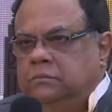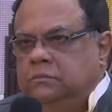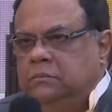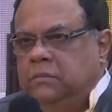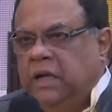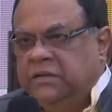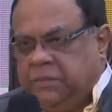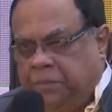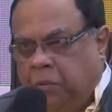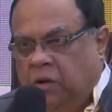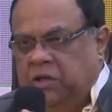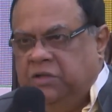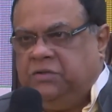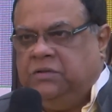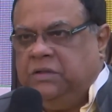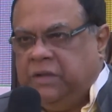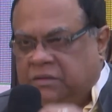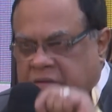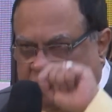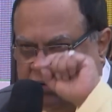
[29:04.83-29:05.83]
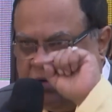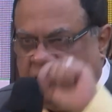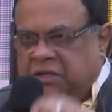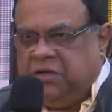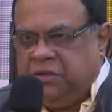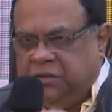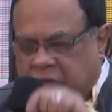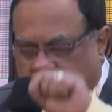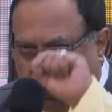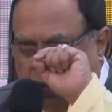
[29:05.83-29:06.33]
As a policy, as a
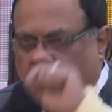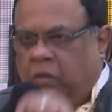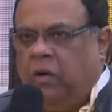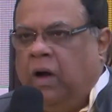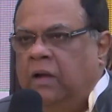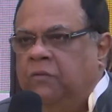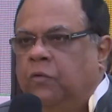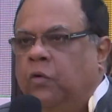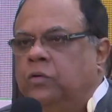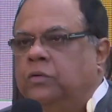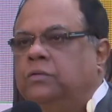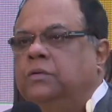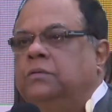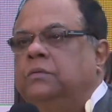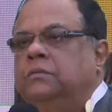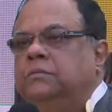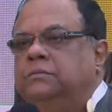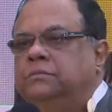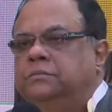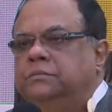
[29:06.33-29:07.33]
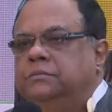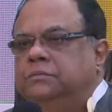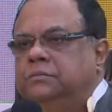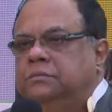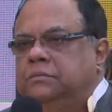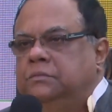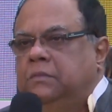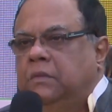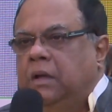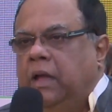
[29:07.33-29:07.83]
tragedy, no, I won't.
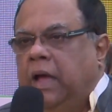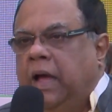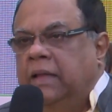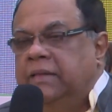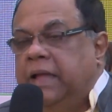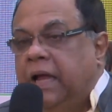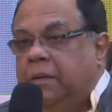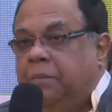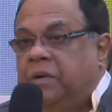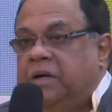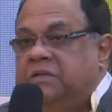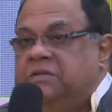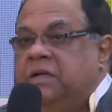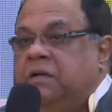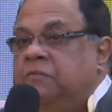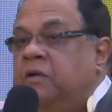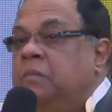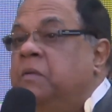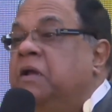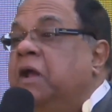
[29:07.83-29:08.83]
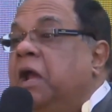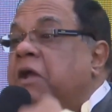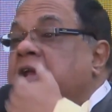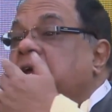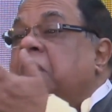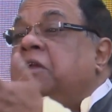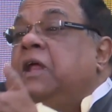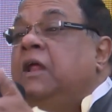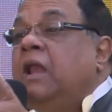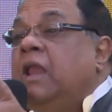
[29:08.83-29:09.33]
And that person will be
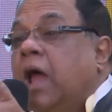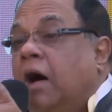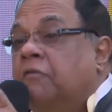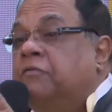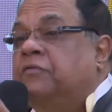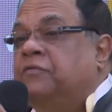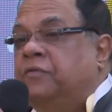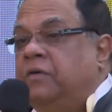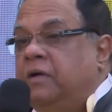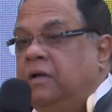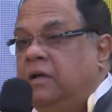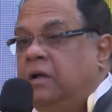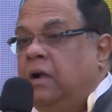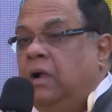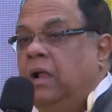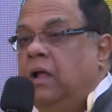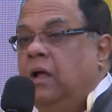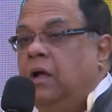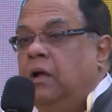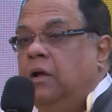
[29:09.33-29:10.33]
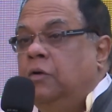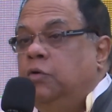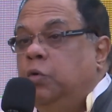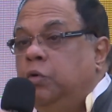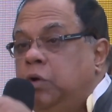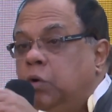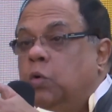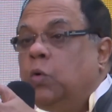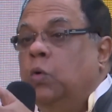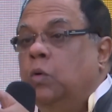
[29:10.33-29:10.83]
radiating love
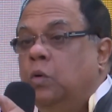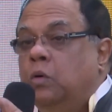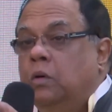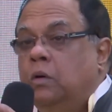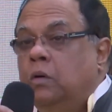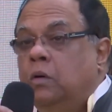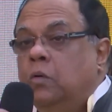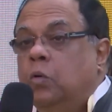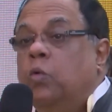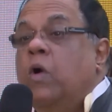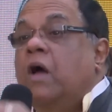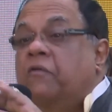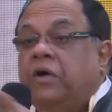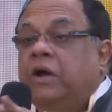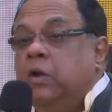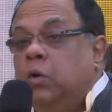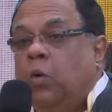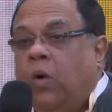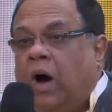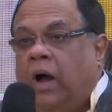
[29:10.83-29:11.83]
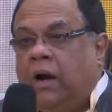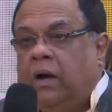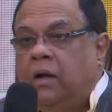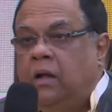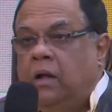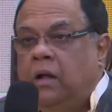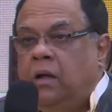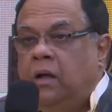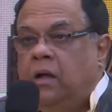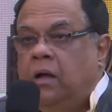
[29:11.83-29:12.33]
to you, whoever you are.
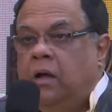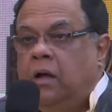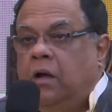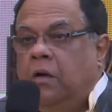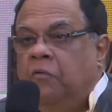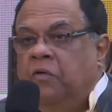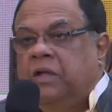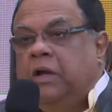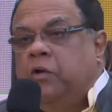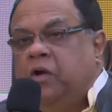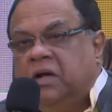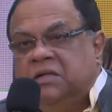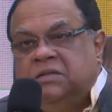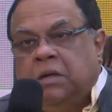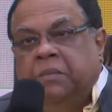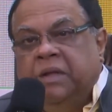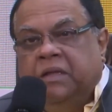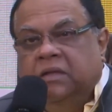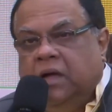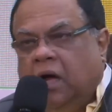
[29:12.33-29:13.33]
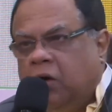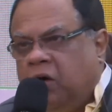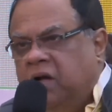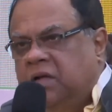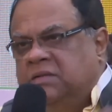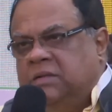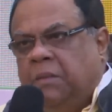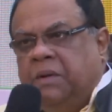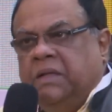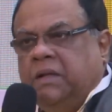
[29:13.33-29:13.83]
Whether you are a zamindar or
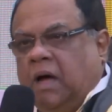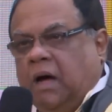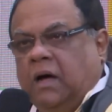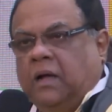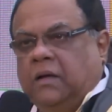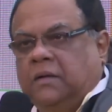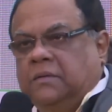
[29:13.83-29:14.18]
a zamandar.